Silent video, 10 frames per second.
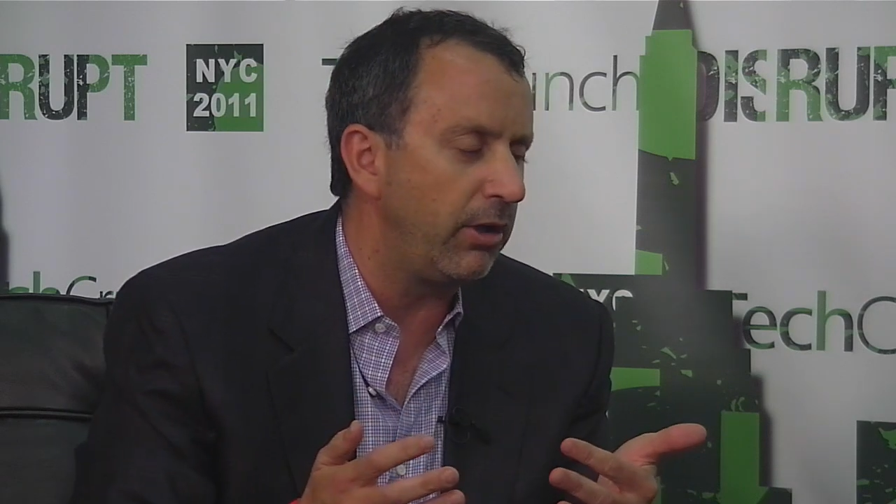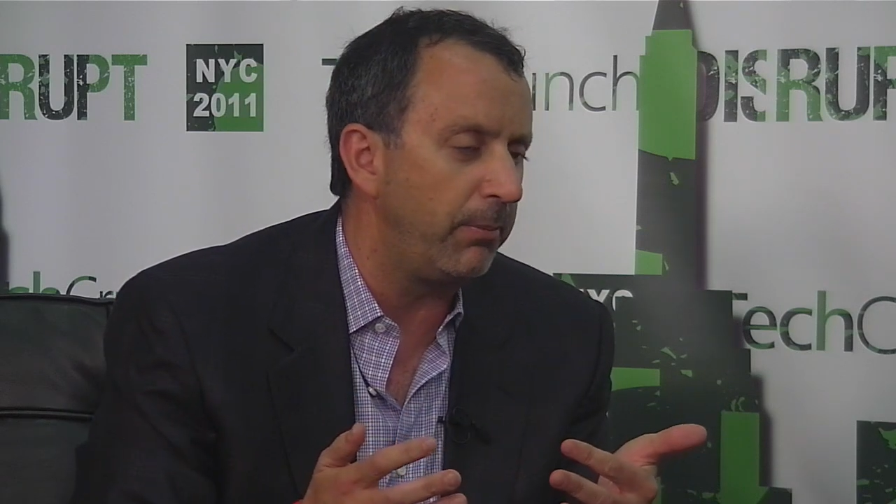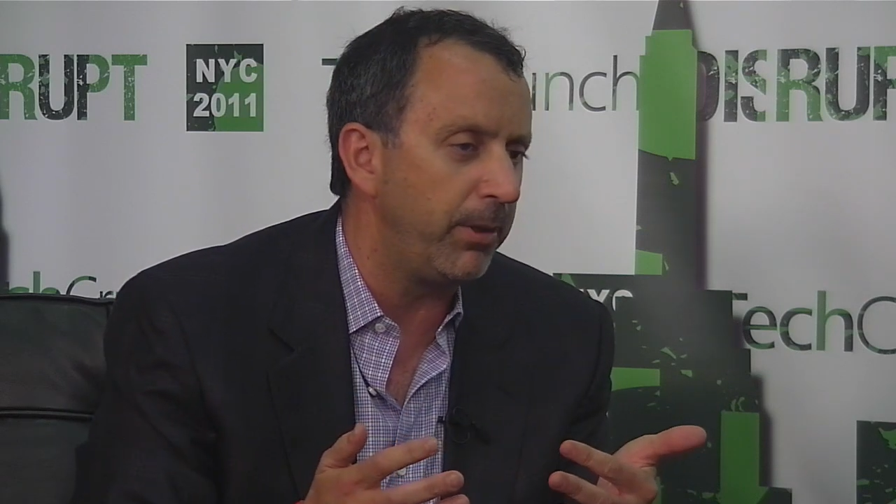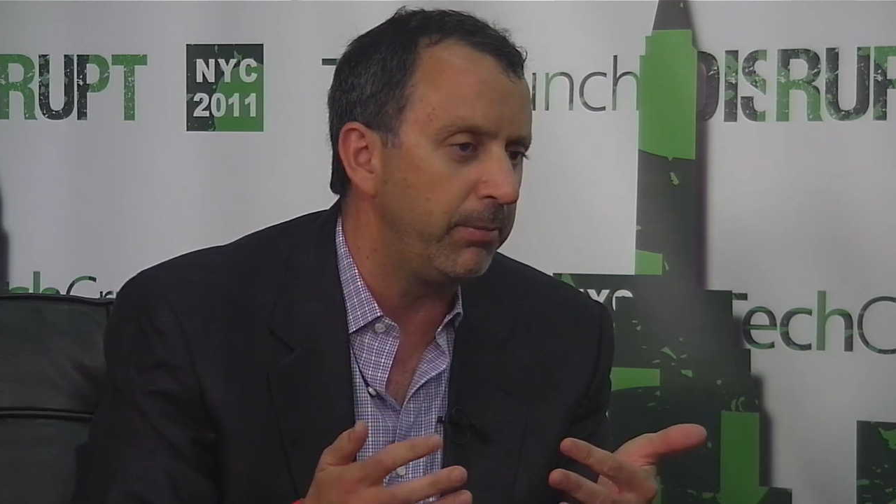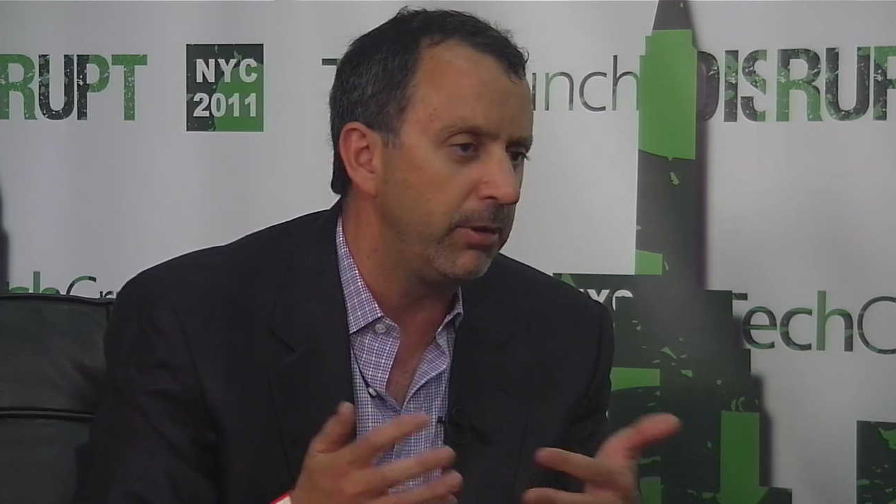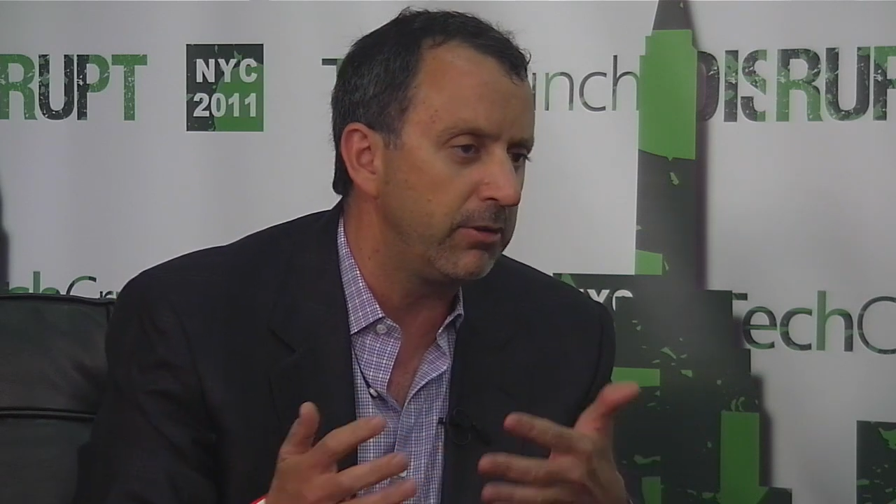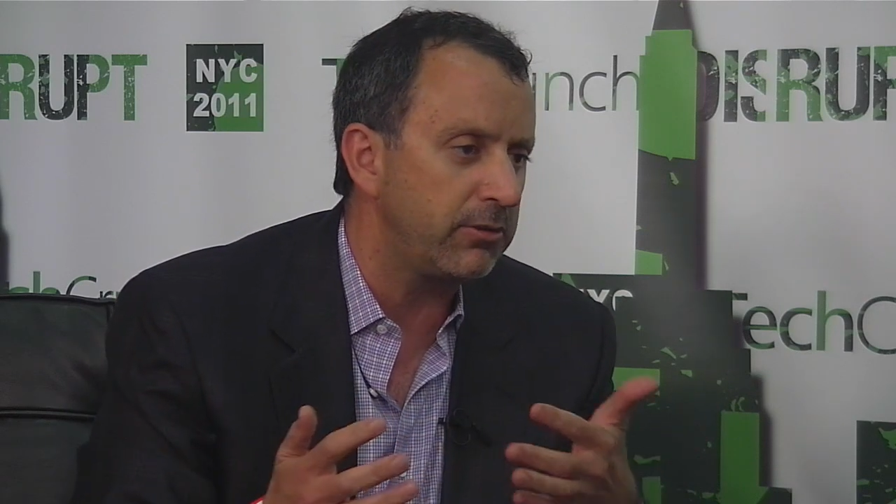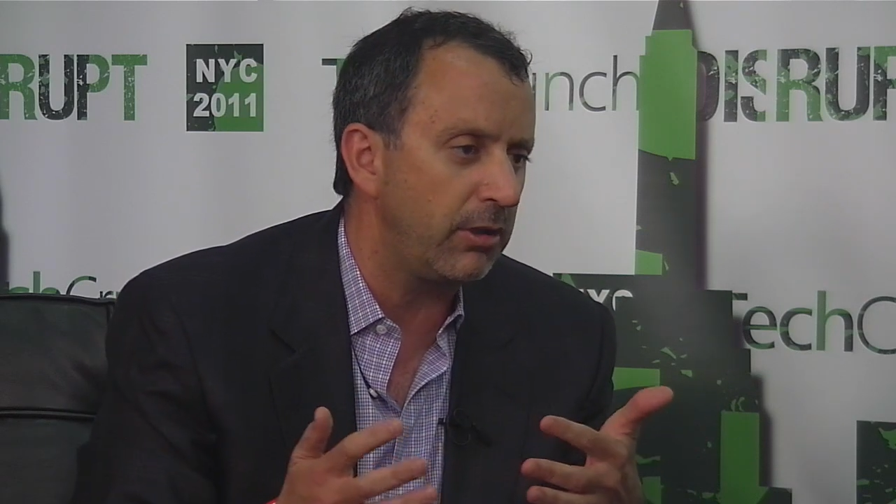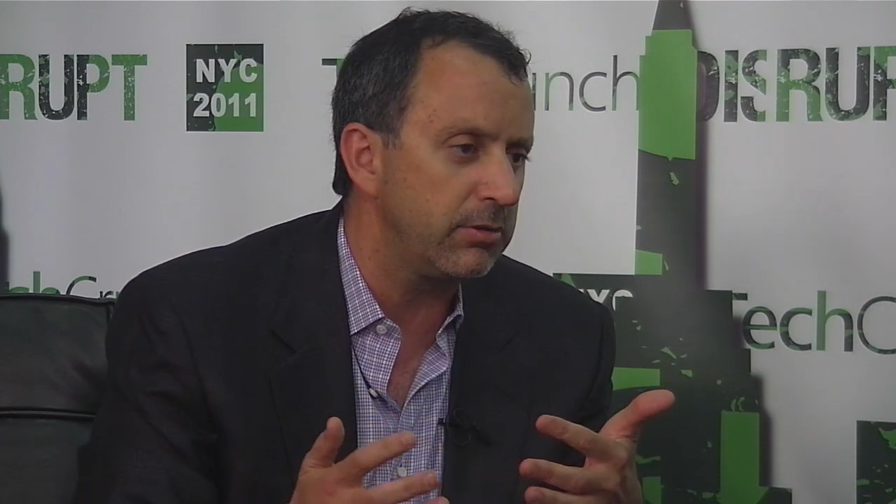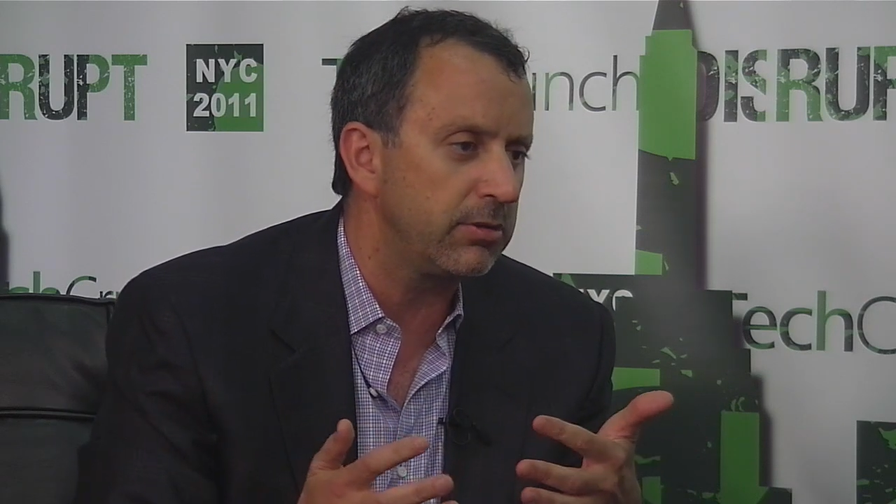not bubble and
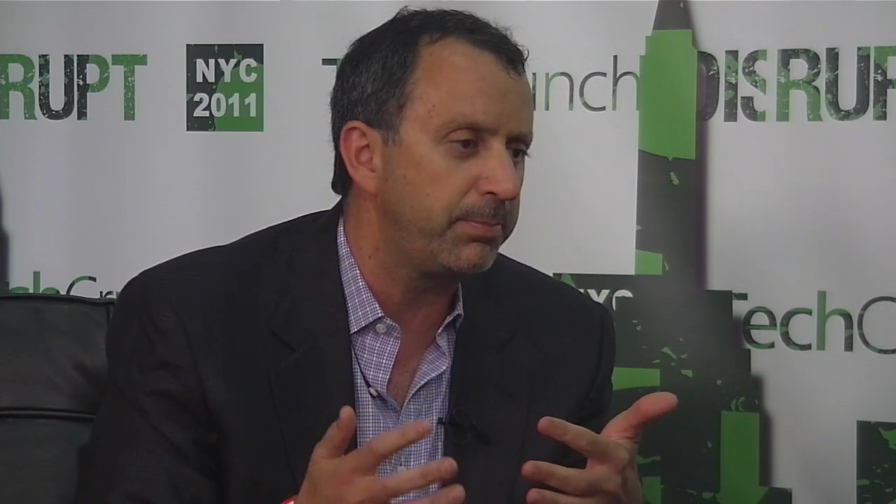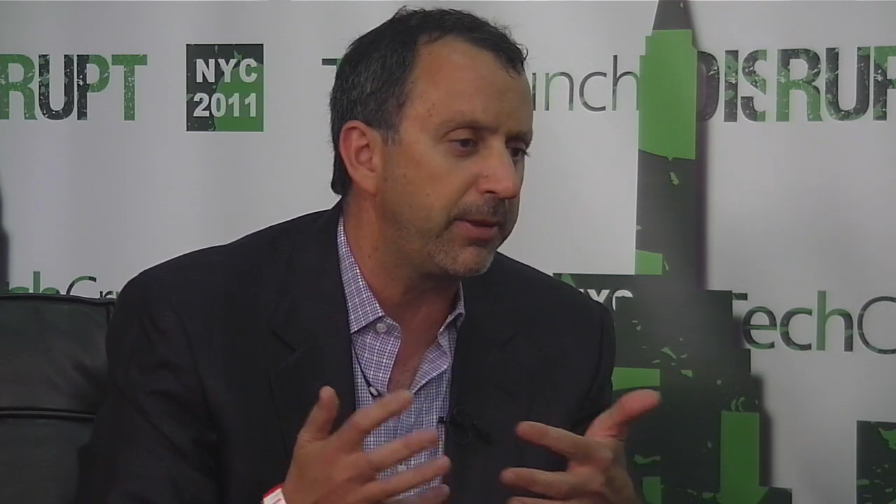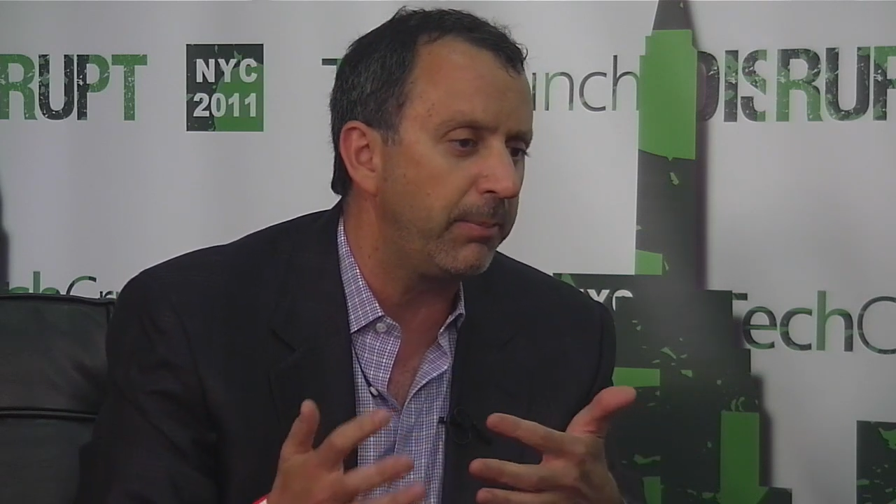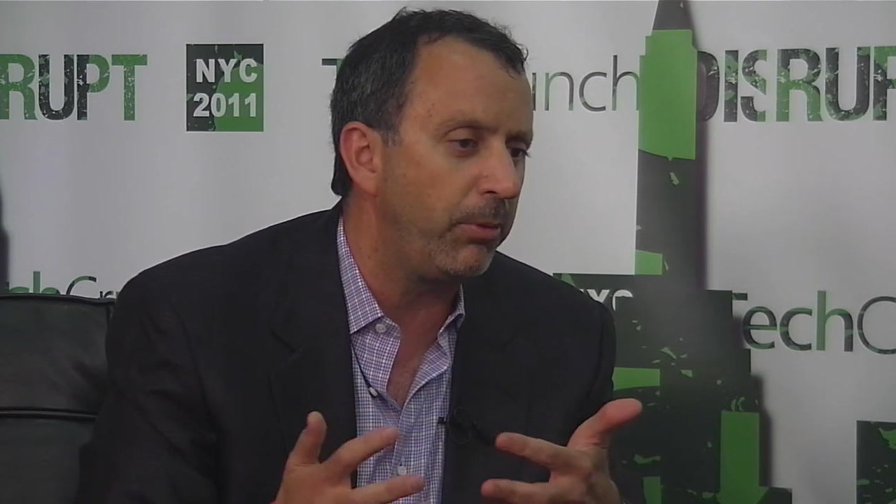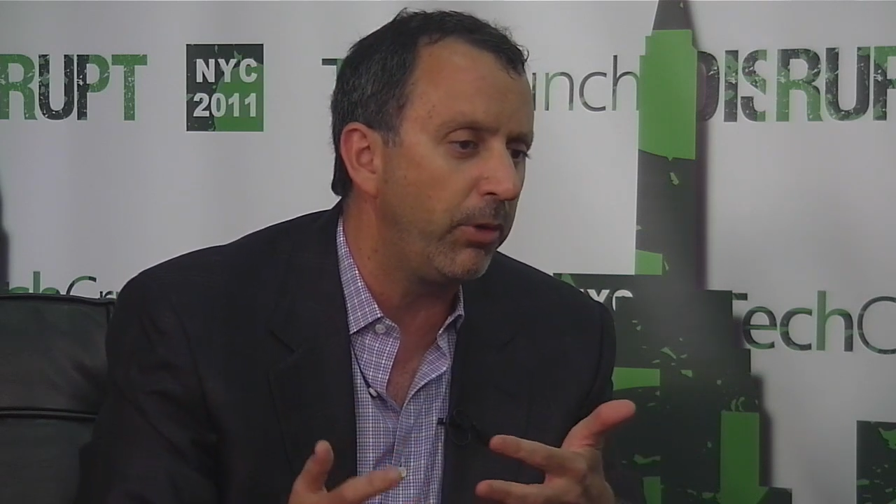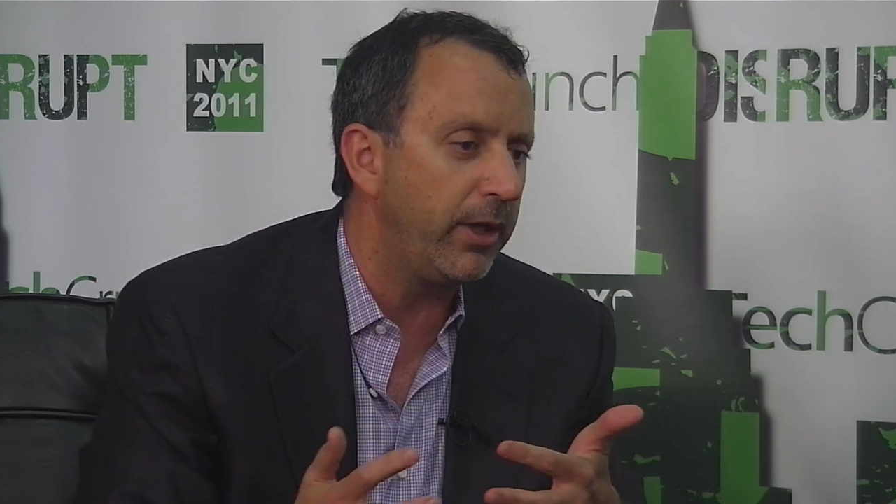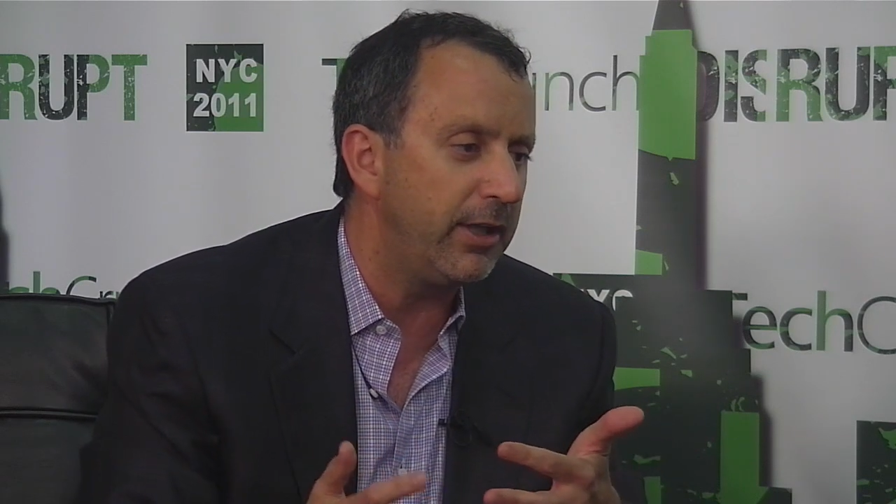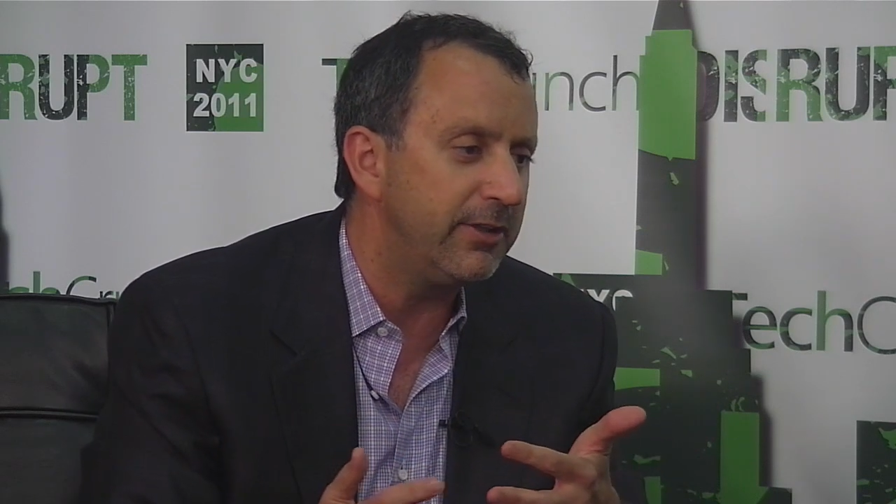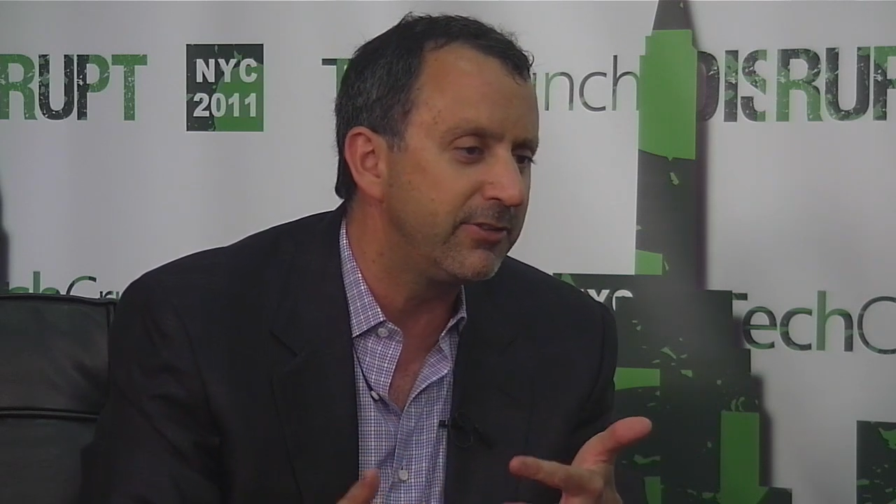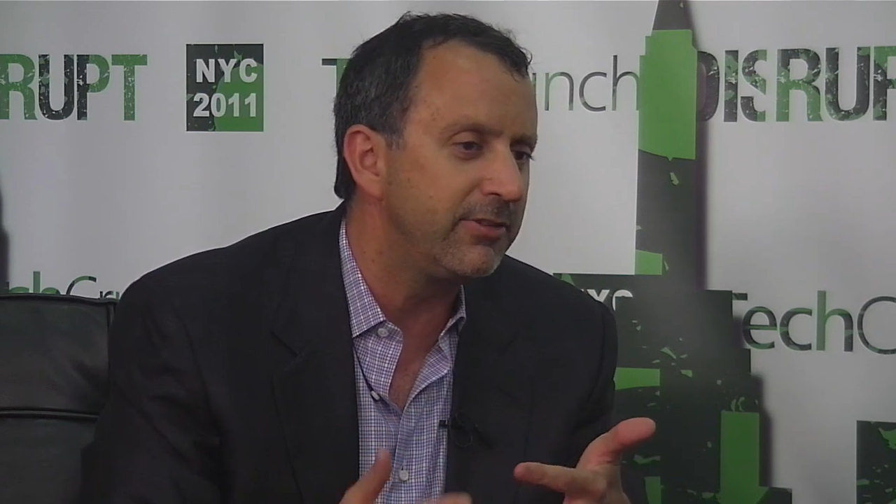StockTwits. But the point
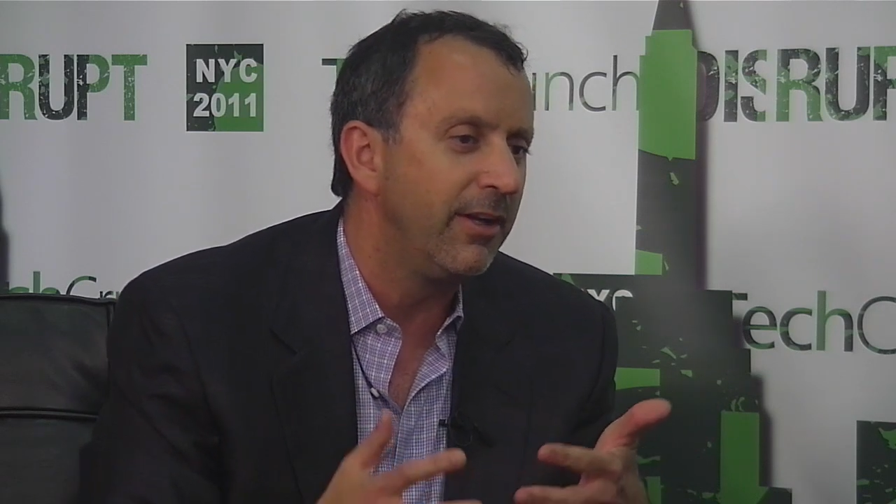is,